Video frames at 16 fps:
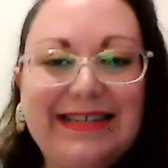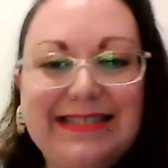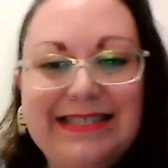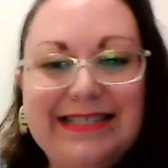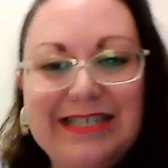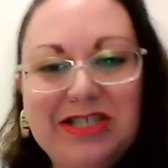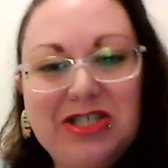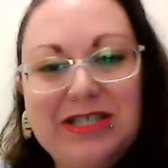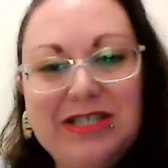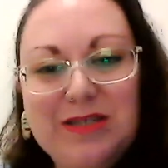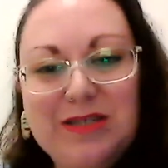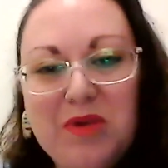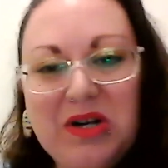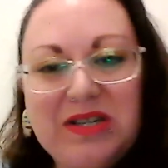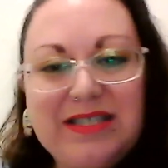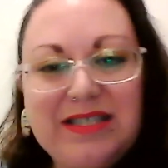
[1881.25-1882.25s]
Indigenous
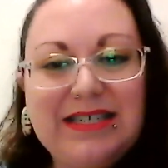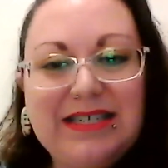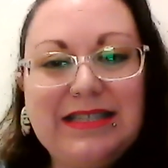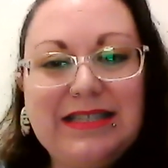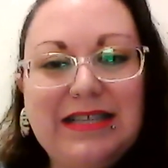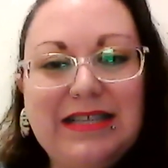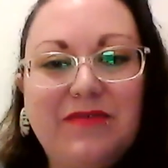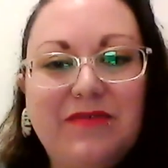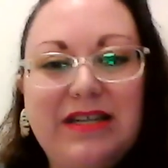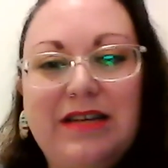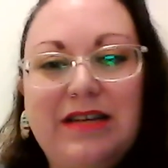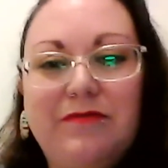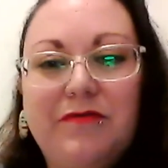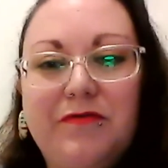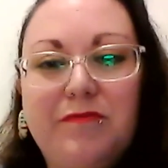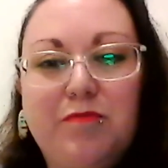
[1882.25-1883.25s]
person living
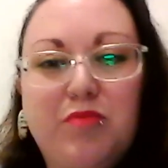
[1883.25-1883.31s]
in